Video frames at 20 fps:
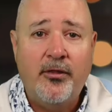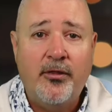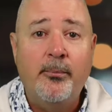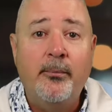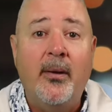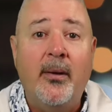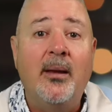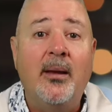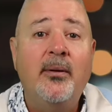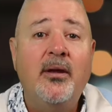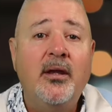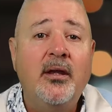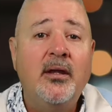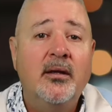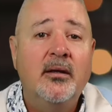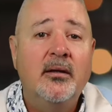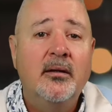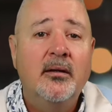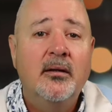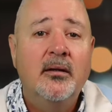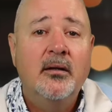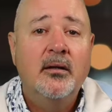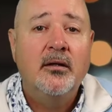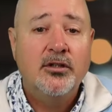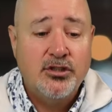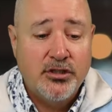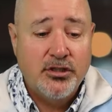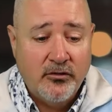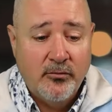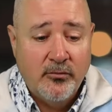maybe,
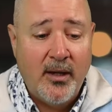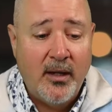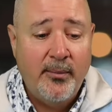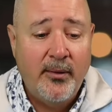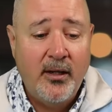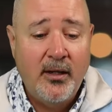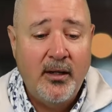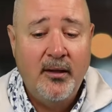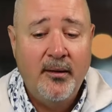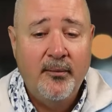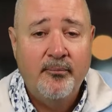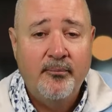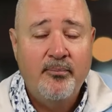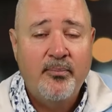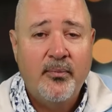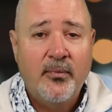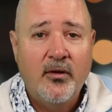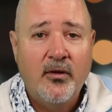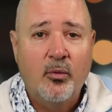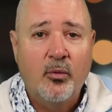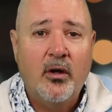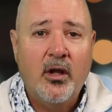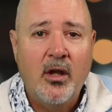just maybe, you're working